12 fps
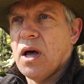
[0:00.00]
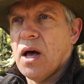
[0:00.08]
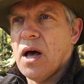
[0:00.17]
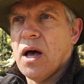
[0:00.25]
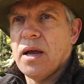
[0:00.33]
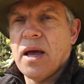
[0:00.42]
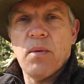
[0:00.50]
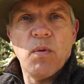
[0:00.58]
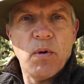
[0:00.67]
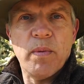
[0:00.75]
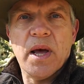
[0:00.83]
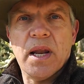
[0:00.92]
yeah, it
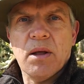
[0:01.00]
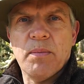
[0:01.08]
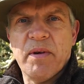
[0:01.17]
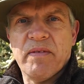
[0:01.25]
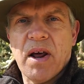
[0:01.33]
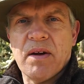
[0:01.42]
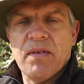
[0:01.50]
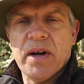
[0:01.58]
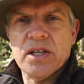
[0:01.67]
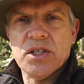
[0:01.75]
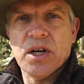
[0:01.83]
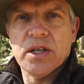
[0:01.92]
will be a little bit of an
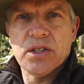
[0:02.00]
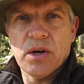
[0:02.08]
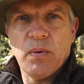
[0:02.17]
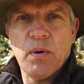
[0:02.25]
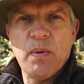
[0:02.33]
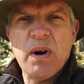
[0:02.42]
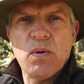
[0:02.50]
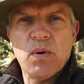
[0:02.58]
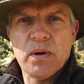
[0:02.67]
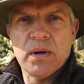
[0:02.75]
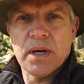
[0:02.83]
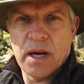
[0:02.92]
adventure. So we will
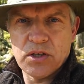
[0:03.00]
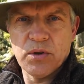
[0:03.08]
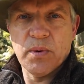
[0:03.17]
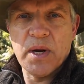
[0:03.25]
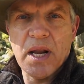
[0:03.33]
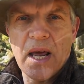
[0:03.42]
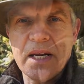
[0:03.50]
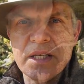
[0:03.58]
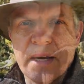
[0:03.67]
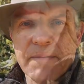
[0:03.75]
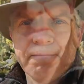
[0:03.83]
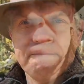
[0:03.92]
catch up with you
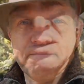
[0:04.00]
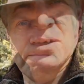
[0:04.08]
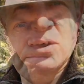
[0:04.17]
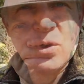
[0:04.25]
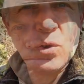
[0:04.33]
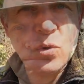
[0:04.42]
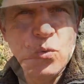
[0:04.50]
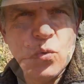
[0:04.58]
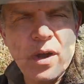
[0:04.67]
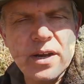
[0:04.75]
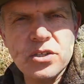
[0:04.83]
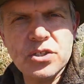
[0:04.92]
later.
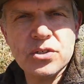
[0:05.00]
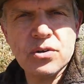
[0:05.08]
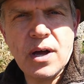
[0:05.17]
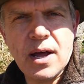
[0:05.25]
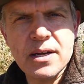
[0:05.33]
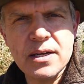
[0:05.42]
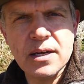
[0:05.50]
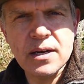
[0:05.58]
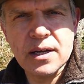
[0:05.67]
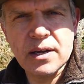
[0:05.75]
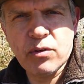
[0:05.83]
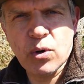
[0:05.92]
Right, I just thought
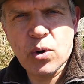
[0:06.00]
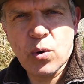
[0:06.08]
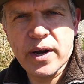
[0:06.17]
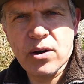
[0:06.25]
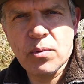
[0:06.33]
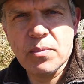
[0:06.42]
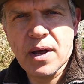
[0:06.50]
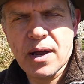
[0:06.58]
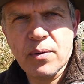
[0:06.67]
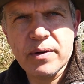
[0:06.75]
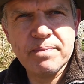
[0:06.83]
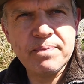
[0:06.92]
I'd give you a quick
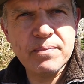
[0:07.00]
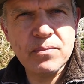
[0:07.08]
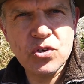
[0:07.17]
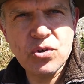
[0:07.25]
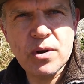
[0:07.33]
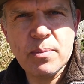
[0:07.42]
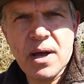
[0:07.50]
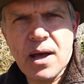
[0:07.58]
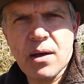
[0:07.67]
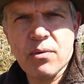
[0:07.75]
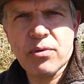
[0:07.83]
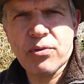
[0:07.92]
update. We've done
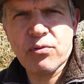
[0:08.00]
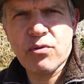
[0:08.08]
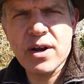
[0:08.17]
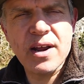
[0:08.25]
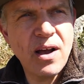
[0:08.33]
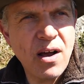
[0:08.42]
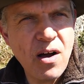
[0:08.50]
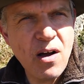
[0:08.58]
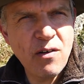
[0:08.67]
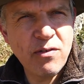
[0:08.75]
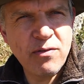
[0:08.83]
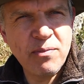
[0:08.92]
about
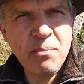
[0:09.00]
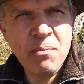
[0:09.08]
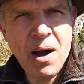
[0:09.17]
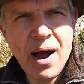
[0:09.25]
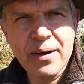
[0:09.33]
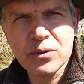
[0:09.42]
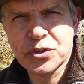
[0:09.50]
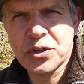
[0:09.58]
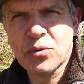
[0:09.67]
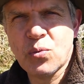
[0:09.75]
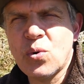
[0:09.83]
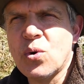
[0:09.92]
3.5 miles of
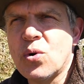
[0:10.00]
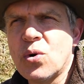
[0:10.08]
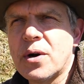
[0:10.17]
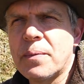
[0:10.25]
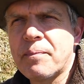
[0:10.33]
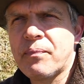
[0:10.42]
the walk.